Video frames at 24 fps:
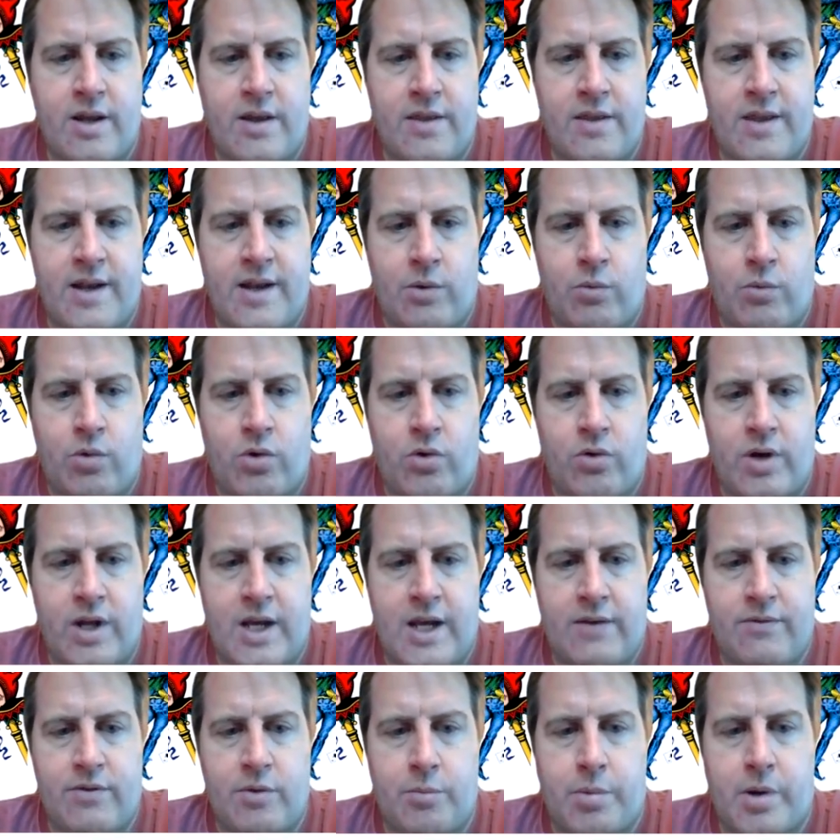and then I won't
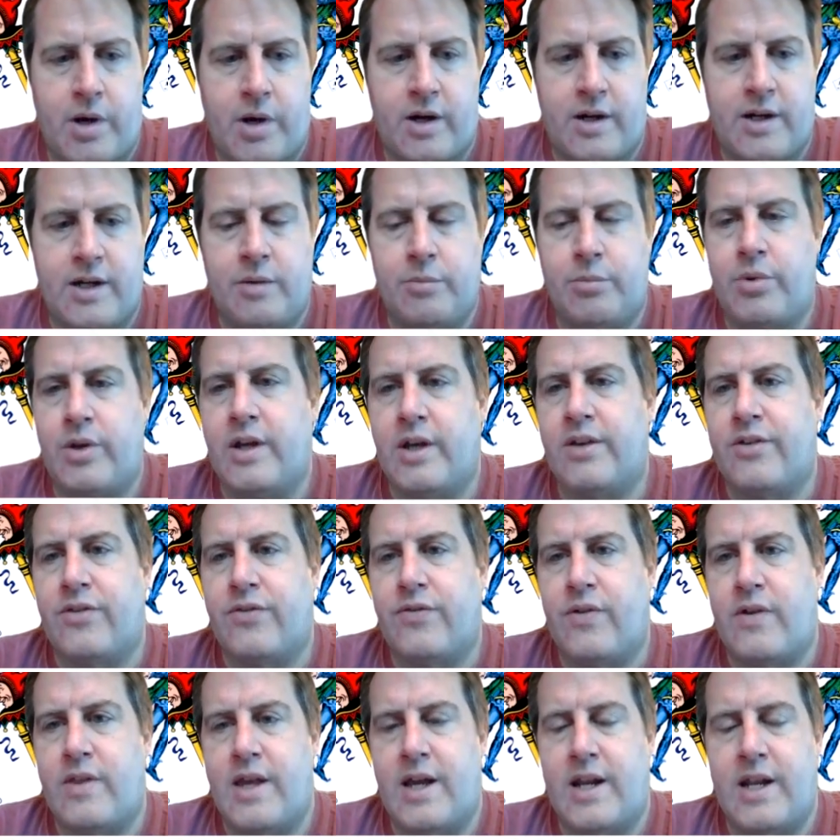have a parking place
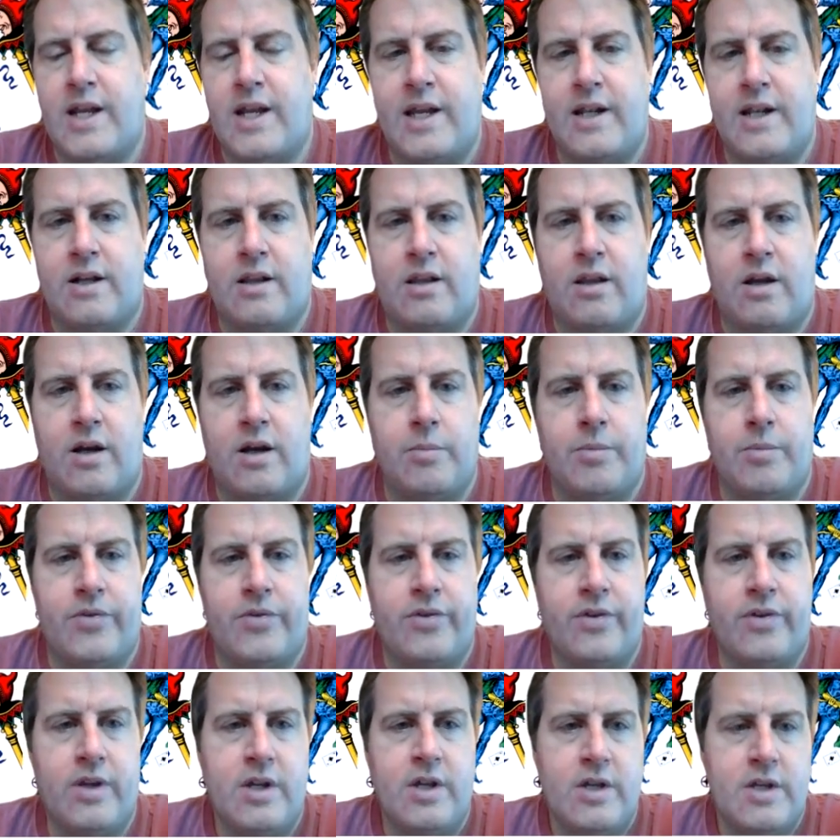for that 8 of
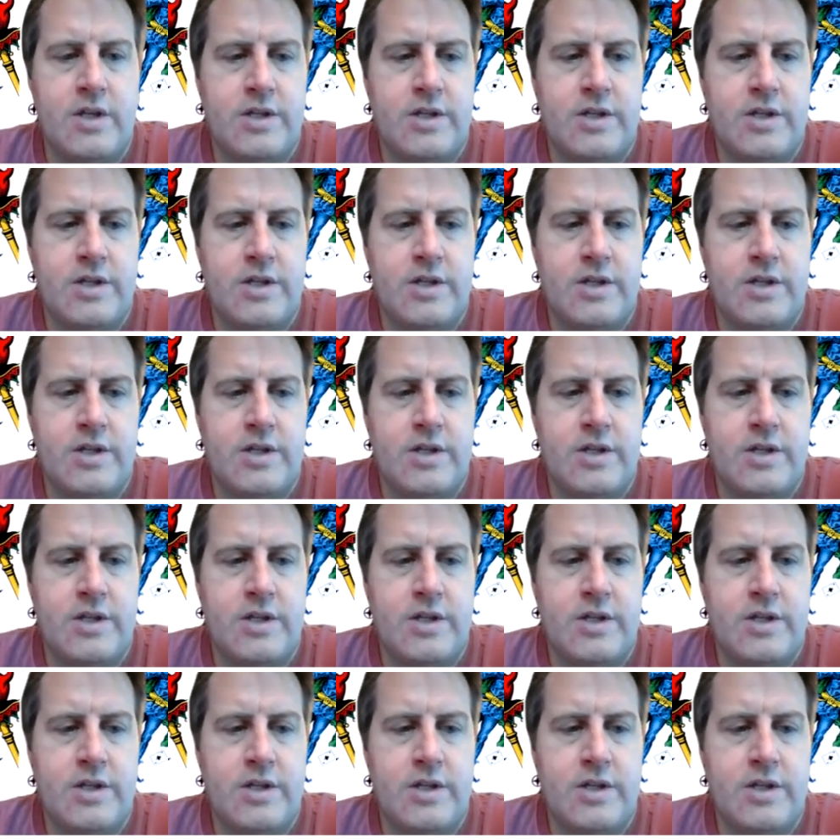clubs.